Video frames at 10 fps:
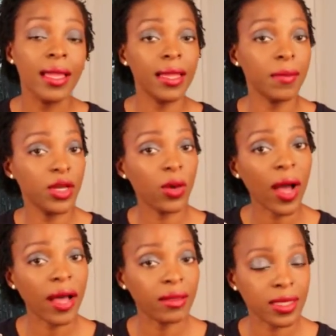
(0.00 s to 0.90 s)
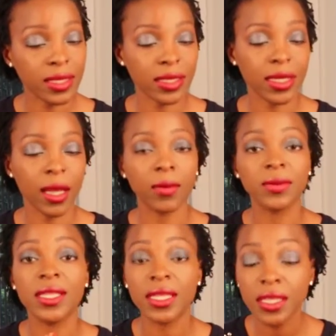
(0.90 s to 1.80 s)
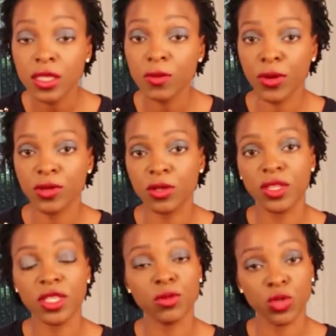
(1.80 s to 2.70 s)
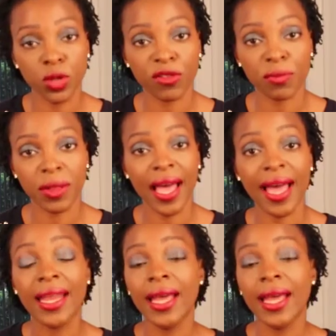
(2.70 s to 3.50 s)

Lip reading: Let me know how this has helped. This is supposed to be some sort of plan